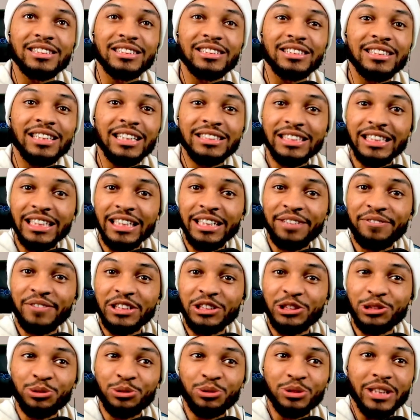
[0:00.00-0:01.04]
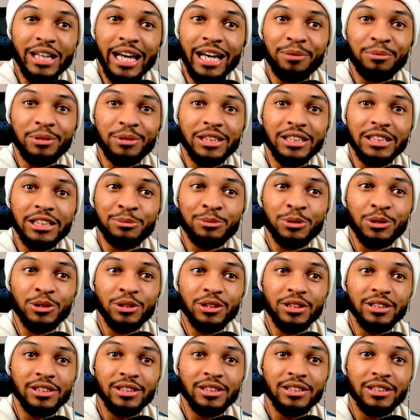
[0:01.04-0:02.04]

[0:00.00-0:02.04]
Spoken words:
Does he even use Hammond anymore?